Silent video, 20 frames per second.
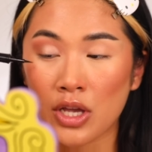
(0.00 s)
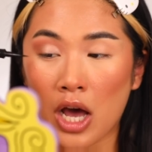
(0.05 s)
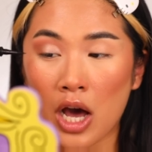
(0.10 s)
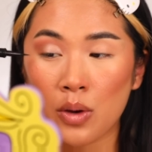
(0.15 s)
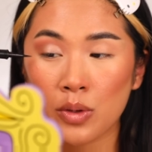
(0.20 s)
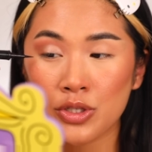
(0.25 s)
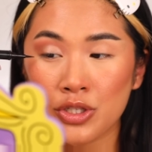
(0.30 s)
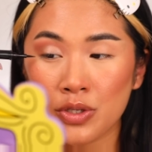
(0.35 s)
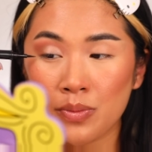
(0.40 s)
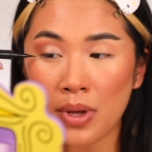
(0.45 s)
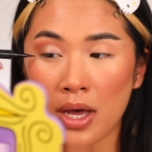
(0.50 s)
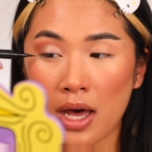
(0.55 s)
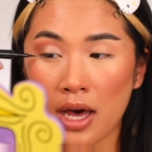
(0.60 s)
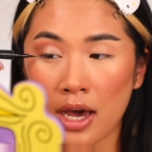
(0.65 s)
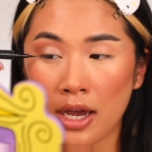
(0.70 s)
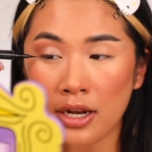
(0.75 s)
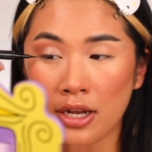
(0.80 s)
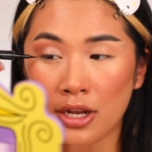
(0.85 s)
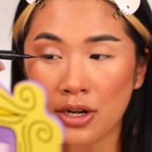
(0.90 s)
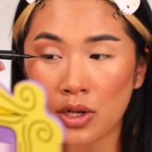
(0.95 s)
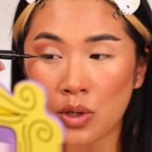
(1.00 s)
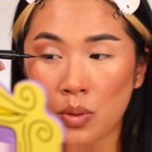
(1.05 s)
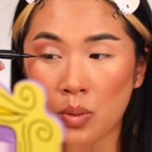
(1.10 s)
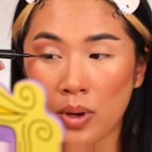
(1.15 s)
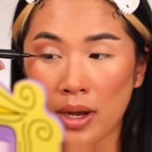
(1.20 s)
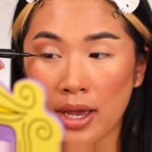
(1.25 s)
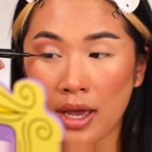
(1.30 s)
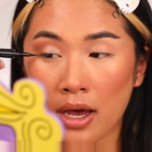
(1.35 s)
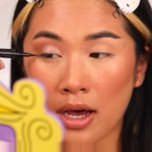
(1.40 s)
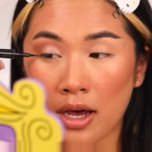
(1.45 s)
I would do my eyeliner
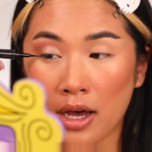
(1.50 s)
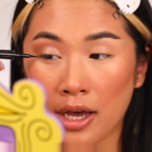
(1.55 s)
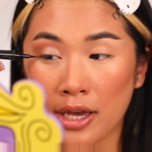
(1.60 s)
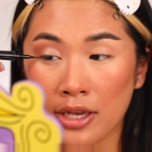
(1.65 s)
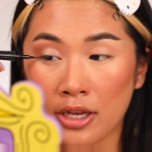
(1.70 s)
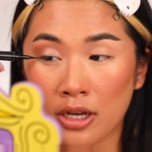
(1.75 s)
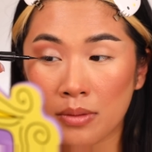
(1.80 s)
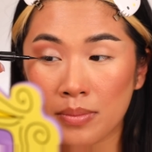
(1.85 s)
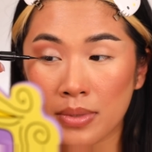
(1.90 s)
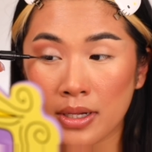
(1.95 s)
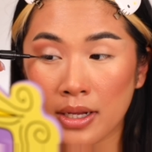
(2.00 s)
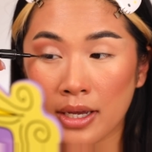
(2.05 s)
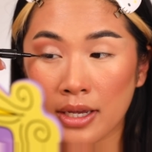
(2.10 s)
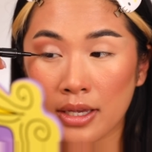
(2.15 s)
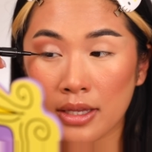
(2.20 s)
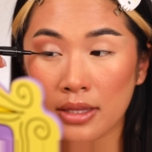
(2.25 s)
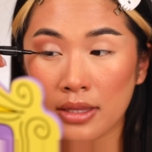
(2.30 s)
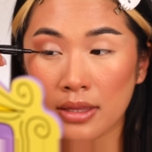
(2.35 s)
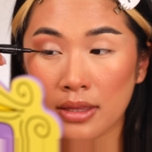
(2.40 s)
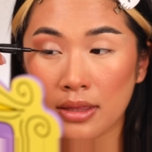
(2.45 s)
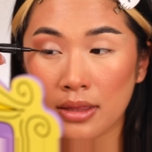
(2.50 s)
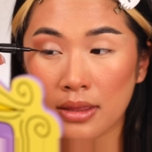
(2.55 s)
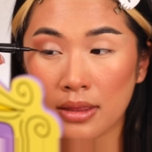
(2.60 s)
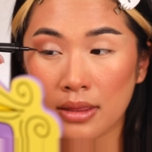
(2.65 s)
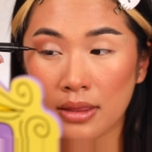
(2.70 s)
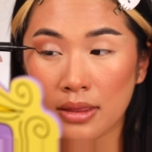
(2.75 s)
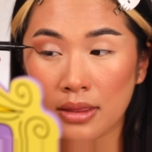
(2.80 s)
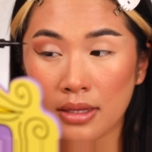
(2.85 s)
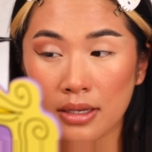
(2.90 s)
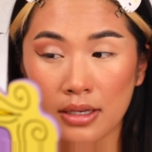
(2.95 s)
quite high up like
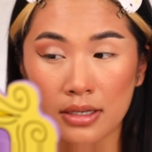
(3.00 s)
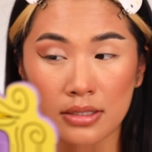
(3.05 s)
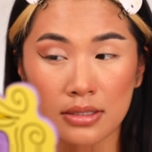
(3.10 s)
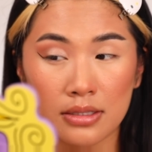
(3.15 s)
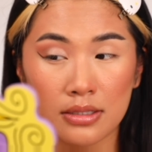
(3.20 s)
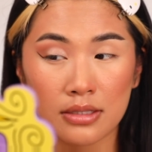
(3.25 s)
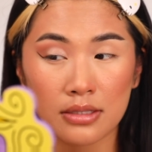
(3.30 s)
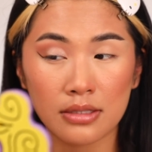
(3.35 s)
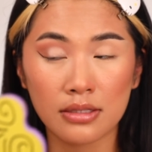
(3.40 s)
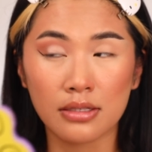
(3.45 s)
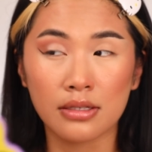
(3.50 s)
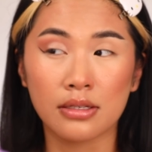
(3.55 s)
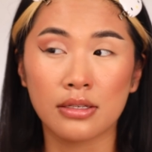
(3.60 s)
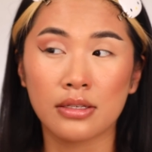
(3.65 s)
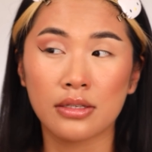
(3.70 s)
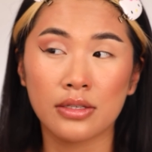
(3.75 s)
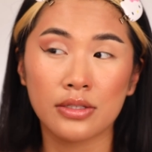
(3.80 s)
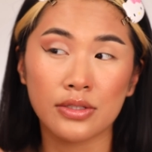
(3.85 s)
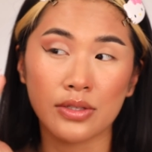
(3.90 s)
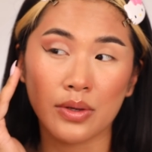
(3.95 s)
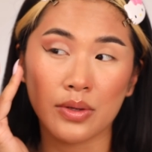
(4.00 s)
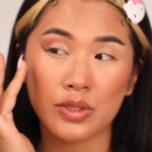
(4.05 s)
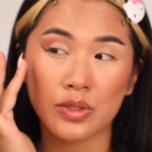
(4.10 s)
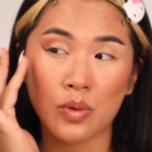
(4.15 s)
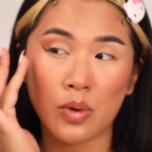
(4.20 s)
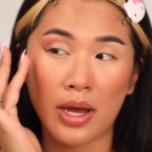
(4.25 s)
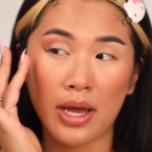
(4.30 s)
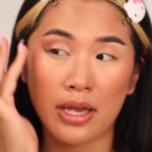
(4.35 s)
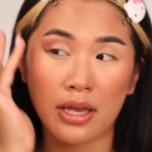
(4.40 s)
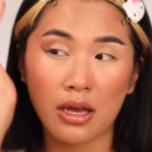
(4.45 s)
this. So it's
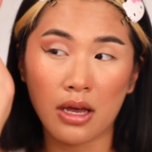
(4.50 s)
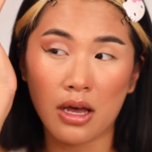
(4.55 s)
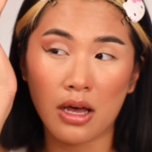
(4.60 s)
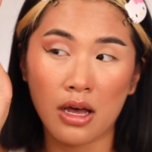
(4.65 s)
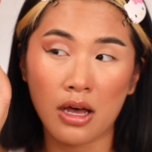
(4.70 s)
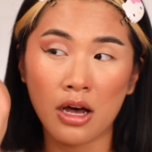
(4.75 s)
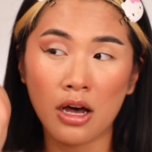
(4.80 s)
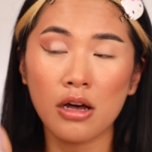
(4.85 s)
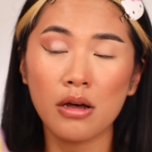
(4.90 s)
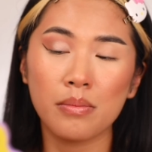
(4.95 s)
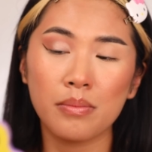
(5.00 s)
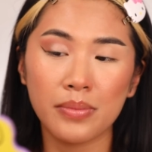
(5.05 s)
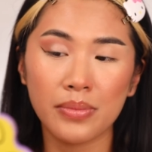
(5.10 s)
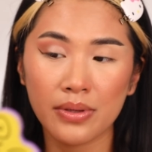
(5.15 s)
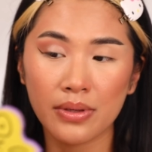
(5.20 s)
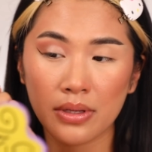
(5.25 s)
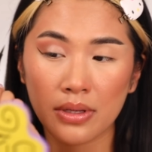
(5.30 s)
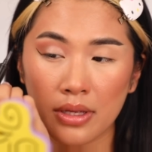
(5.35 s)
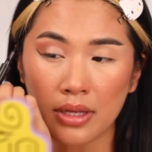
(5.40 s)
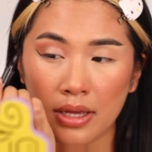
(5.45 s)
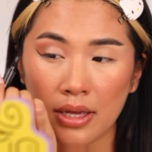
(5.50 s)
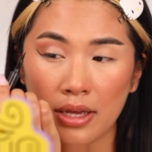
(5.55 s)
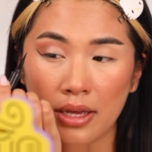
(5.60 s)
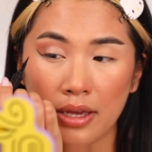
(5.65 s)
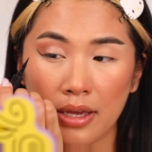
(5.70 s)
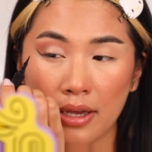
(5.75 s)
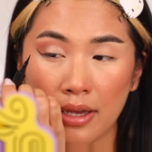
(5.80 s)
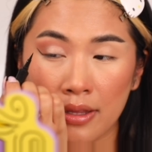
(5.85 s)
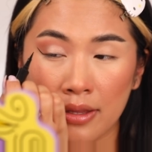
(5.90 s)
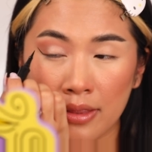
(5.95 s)
quite up.
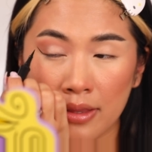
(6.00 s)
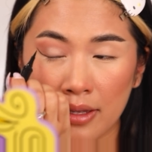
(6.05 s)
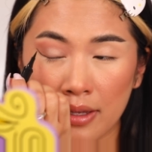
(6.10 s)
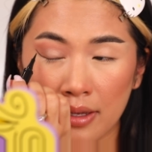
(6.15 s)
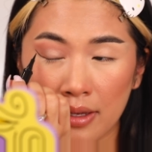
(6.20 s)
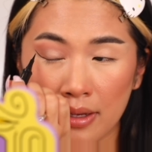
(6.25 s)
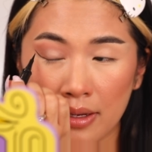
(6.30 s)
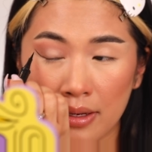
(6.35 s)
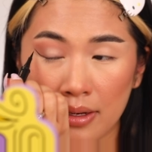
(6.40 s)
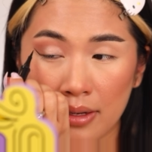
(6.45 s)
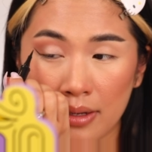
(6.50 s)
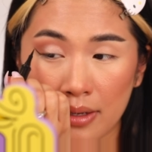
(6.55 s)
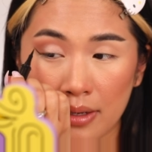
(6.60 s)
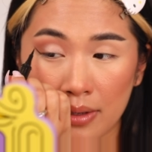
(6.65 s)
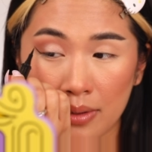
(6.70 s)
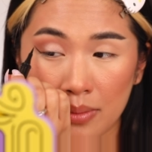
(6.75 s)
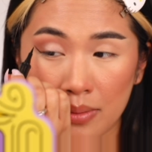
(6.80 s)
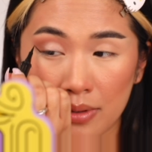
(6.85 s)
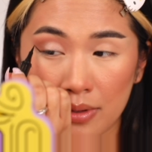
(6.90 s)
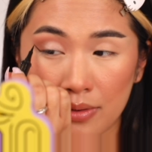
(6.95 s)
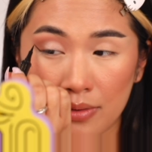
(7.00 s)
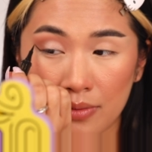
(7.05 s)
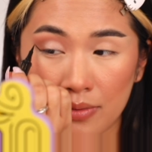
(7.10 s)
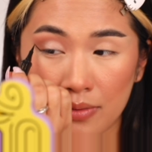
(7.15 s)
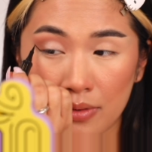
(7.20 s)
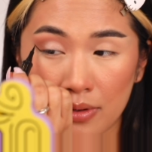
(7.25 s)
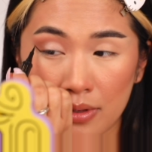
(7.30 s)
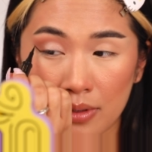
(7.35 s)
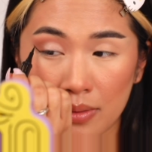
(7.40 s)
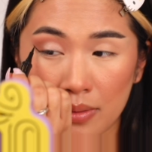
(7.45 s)
And then I would
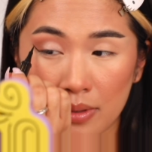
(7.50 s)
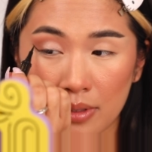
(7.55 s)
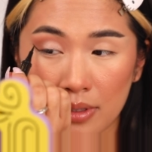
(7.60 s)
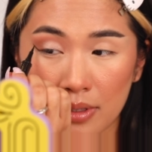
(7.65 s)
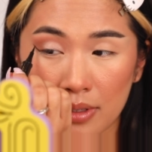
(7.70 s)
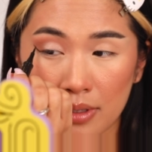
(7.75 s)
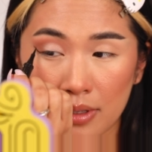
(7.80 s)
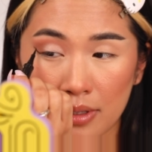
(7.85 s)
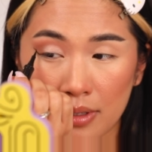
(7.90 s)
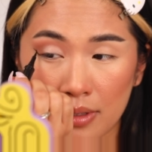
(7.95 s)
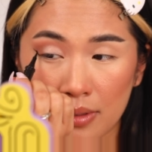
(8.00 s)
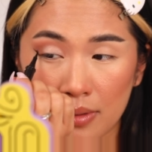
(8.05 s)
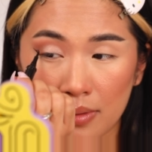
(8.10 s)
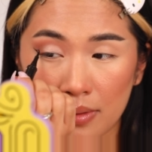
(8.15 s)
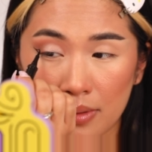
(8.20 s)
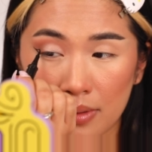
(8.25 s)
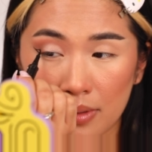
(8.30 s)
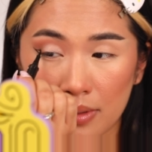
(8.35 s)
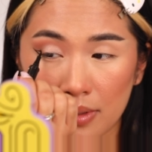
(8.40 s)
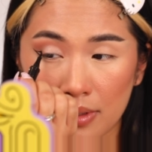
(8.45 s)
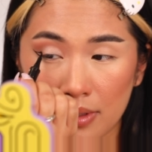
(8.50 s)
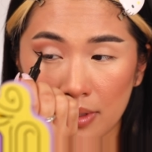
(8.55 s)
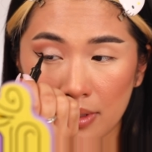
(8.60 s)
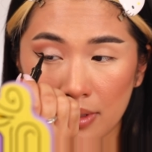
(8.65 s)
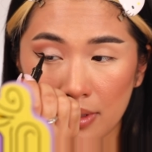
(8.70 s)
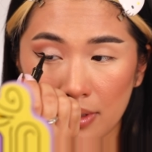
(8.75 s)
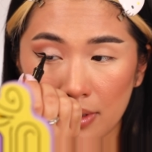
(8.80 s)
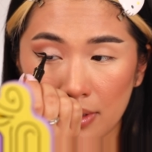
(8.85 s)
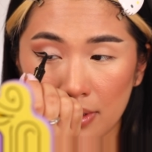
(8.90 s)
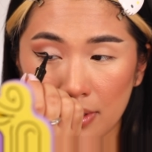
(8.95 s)
follow it down to
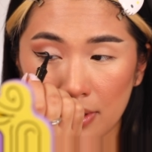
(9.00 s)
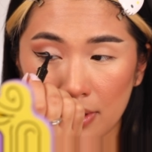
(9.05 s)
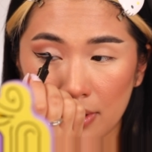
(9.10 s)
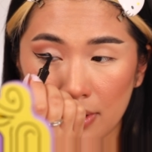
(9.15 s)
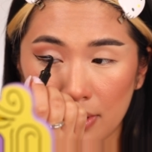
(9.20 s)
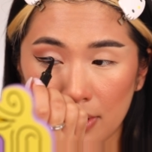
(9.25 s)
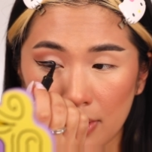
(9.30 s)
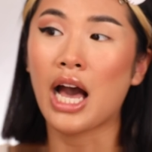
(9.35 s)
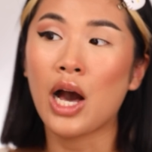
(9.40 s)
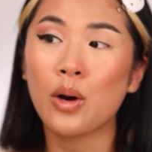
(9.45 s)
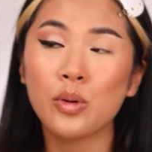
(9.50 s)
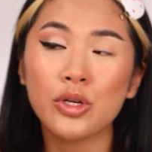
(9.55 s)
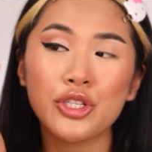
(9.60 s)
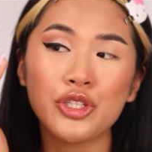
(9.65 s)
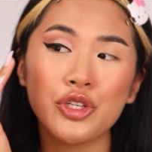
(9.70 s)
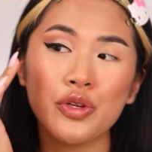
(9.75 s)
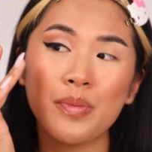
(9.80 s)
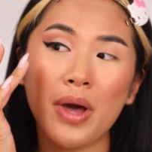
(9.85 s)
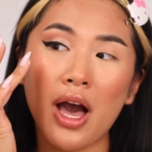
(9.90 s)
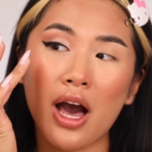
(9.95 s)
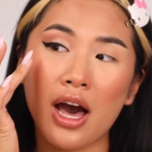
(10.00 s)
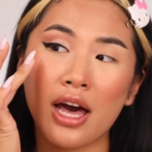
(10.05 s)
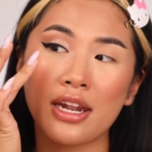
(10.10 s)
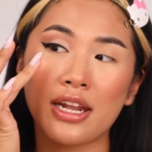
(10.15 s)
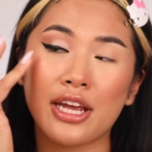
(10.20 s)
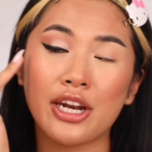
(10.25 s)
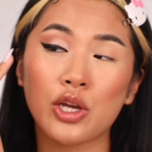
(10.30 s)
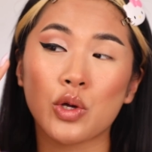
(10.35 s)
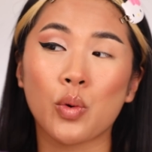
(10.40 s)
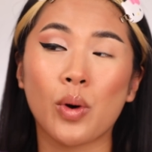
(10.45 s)
here. I would do my
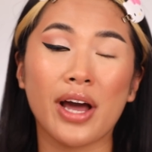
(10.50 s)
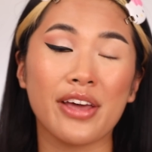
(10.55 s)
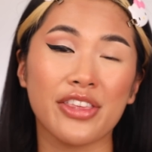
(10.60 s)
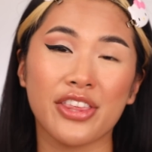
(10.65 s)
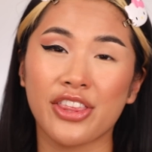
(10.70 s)
eyeliner quite